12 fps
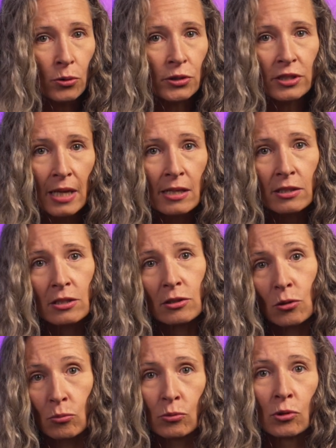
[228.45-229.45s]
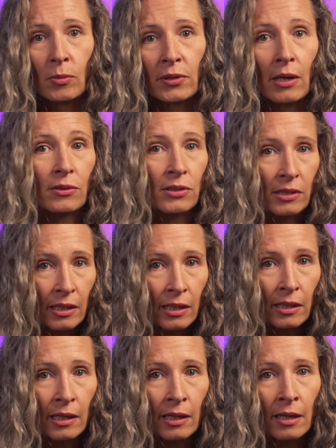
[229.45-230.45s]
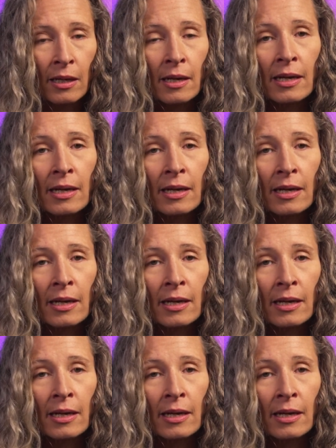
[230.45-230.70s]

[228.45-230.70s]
or sense your room without seeing it,